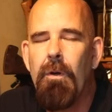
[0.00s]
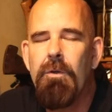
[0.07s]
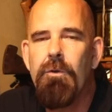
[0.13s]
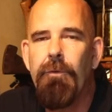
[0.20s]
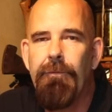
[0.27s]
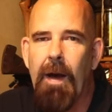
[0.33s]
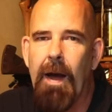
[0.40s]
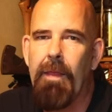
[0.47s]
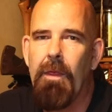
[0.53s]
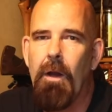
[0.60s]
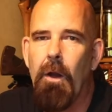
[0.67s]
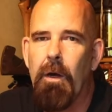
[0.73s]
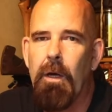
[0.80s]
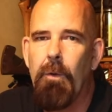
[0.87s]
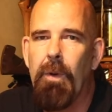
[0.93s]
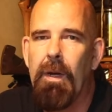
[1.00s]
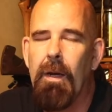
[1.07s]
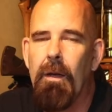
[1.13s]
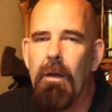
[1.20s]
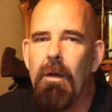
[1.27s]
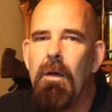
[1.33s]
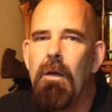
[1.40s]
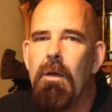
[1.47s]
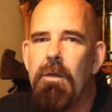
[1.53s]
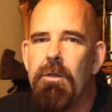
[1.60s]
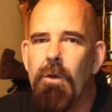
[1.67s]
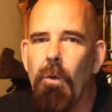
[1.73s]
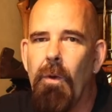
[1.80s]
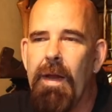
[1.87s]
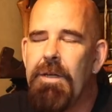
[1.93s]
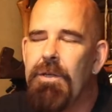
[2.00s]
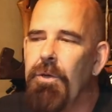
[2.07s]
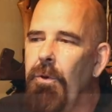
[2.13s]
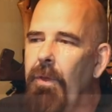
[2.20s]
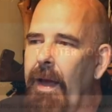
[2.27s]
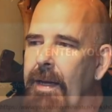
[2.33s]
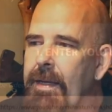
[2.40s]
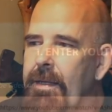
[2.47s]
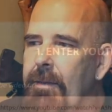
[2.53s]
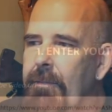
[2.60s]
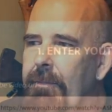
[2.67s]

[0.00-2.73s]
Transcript: to find the lucky winner. So let's do that.